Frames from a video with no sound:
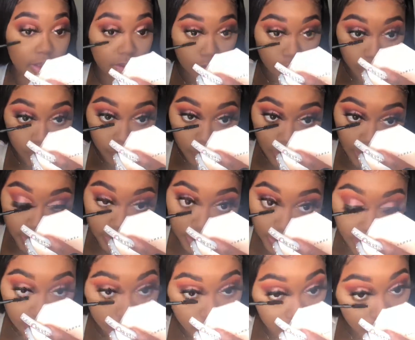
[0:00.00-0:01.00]
and just putting
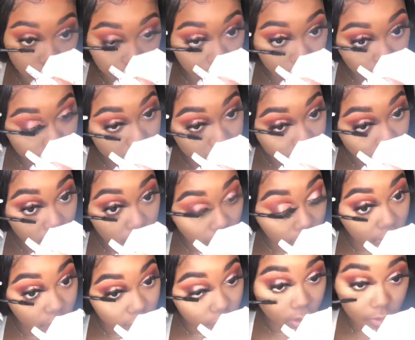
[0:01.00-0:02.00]
that on my bottom
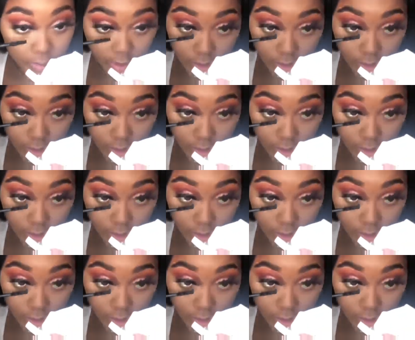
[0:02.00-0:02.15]
lashes.